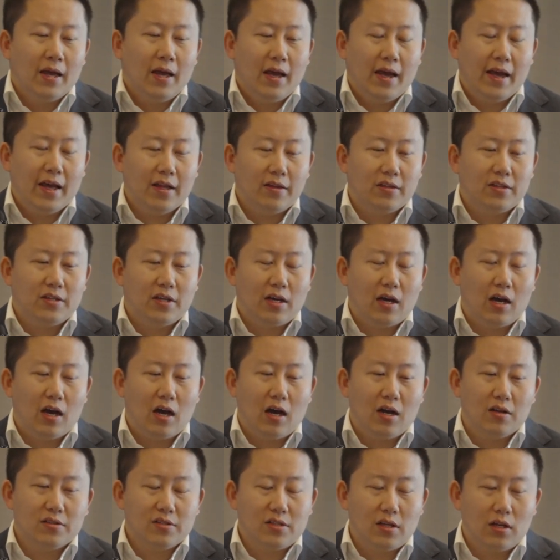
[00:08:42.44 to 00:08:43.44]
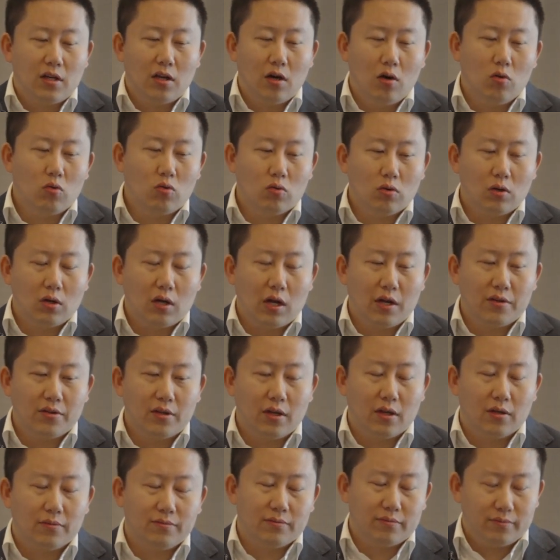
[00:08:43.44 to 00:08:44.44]
And on
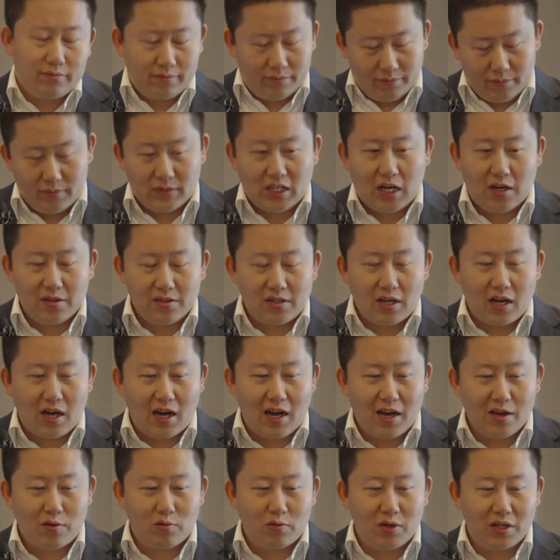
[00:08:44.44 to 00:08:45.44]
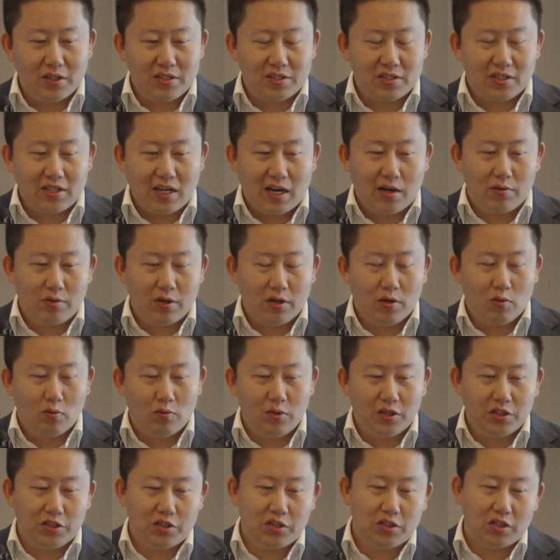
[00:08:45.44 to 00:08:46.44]
the high-grade scenario,
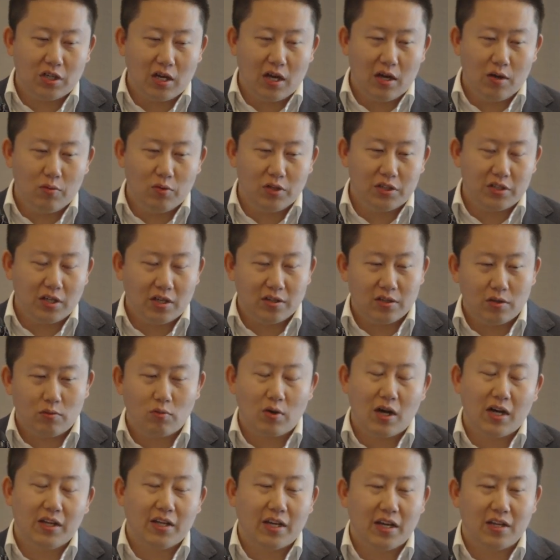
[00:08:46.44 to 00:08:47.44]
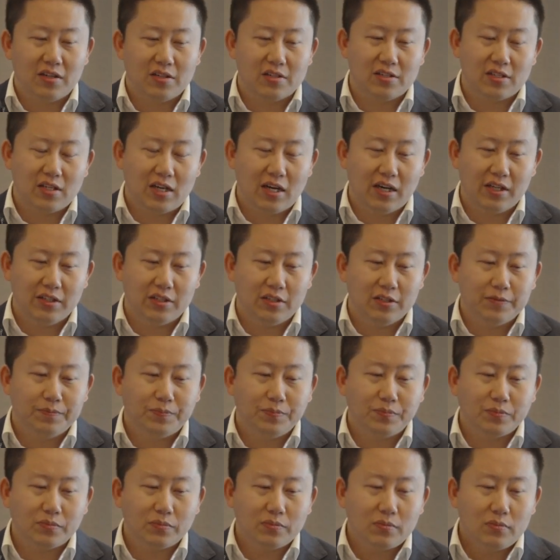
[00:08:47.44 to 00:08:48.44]
which on the right-hand side,
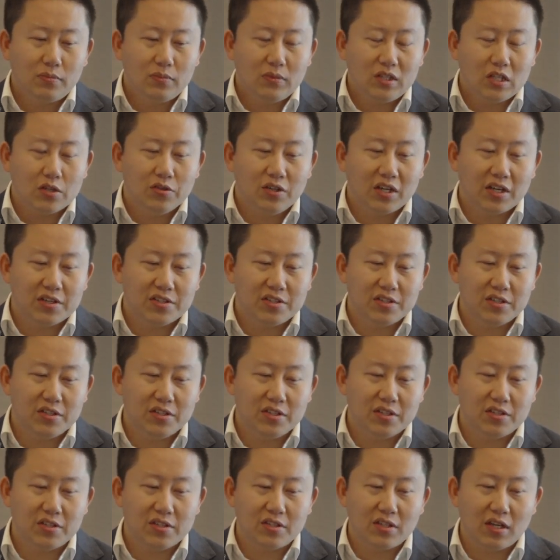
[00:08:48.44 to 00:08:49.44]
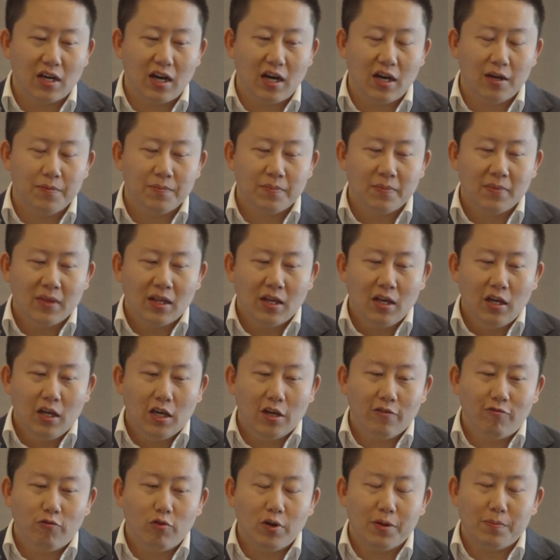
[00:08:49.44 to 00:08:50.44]
you can see this.
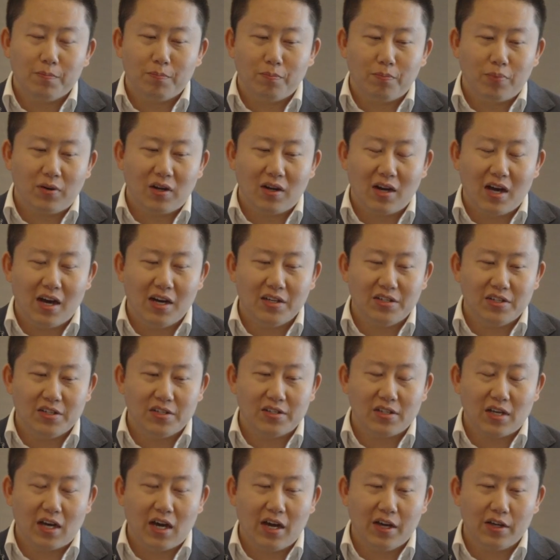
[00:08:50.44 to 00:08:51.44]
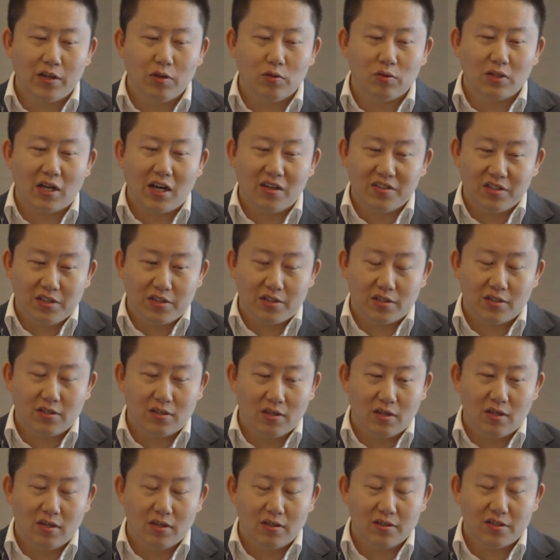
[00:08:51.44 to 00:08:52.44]
If we apply this high-yield on
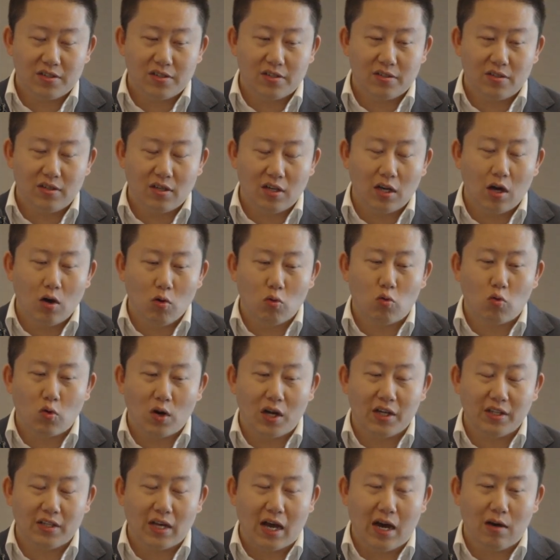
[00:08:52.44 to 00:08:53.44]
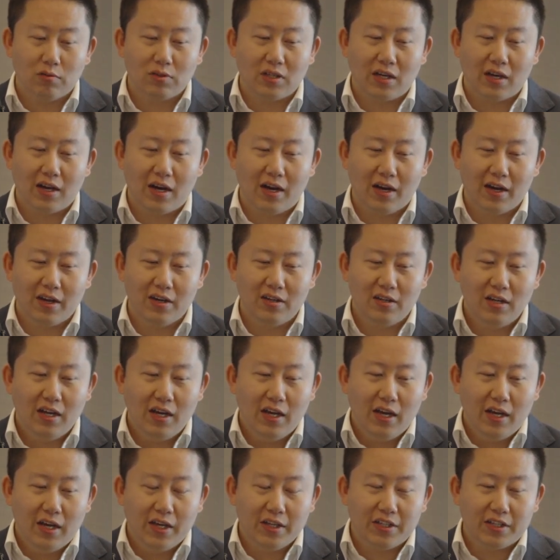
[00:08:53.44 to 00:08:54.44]
this low-grade outlier,
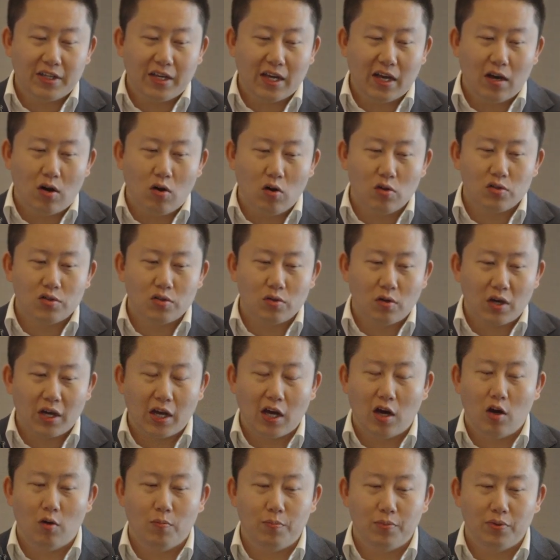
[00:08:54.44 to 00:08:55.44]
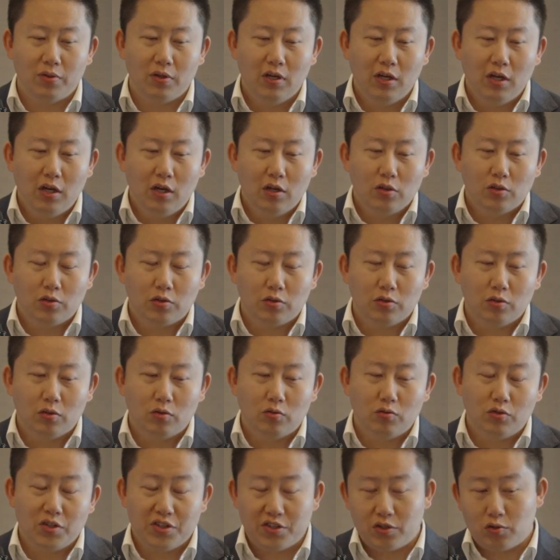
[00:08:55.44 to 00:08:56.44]
it can also help to
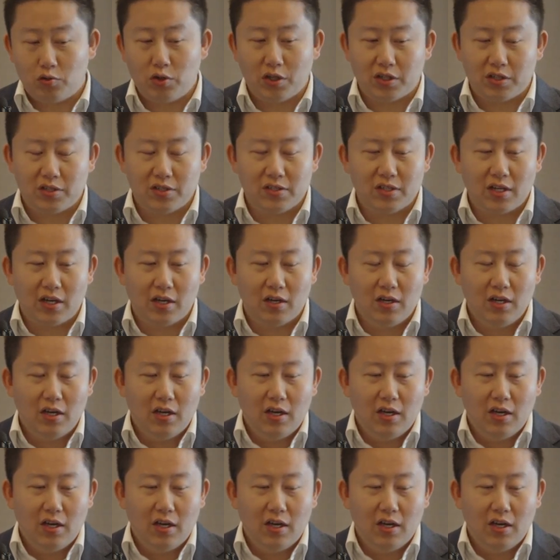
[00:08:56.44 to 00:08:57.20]
restrict the